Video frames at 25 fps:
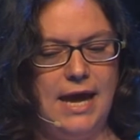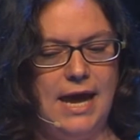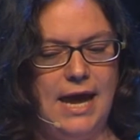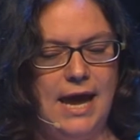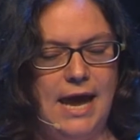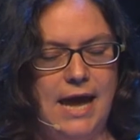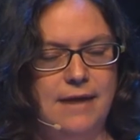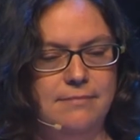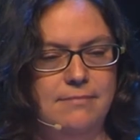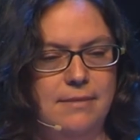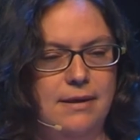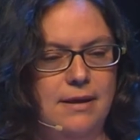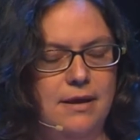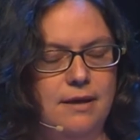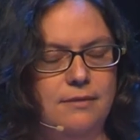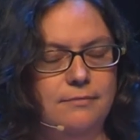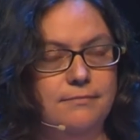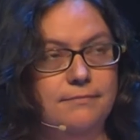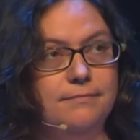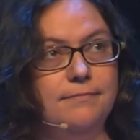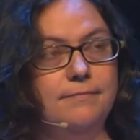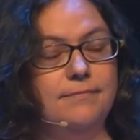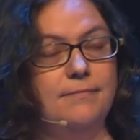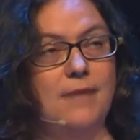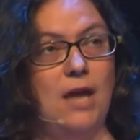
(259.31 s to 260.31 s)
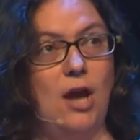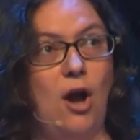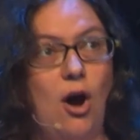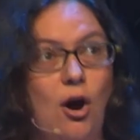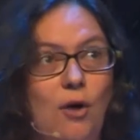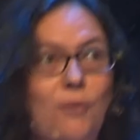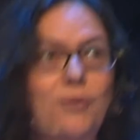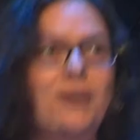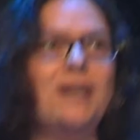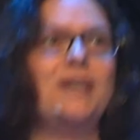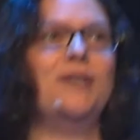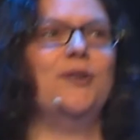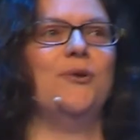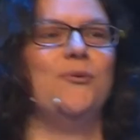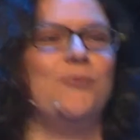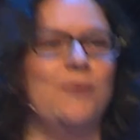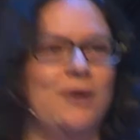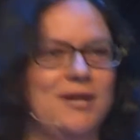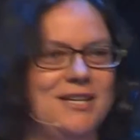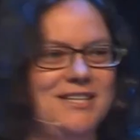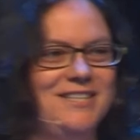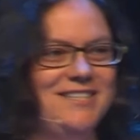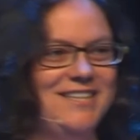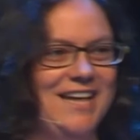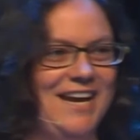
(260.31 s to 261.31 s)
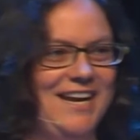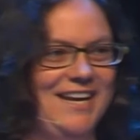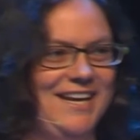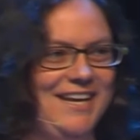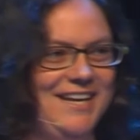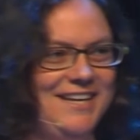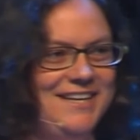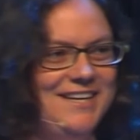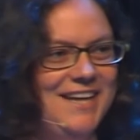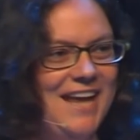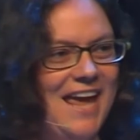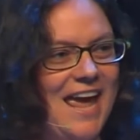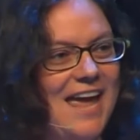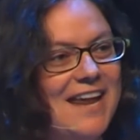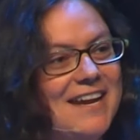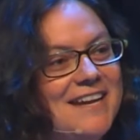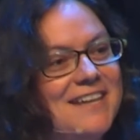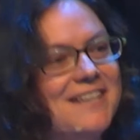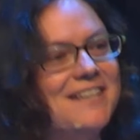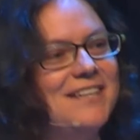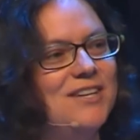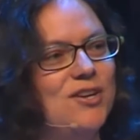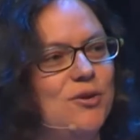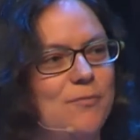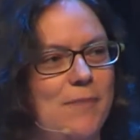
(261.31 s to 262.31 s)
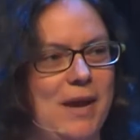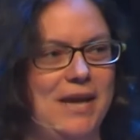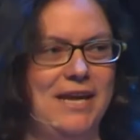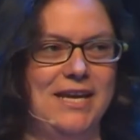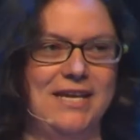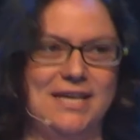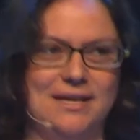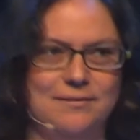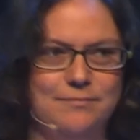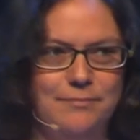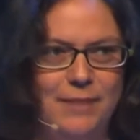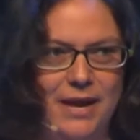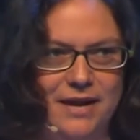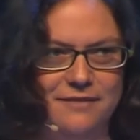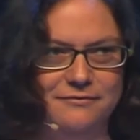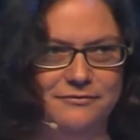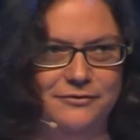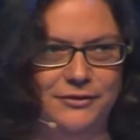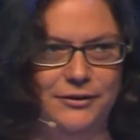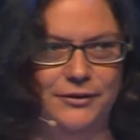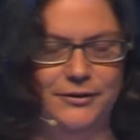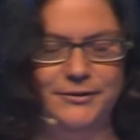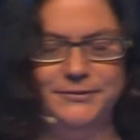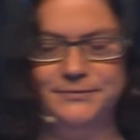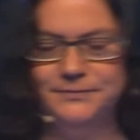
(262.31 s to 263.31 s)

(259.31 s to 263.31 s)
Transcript: and they already don't want to sign in, and you're making it painful.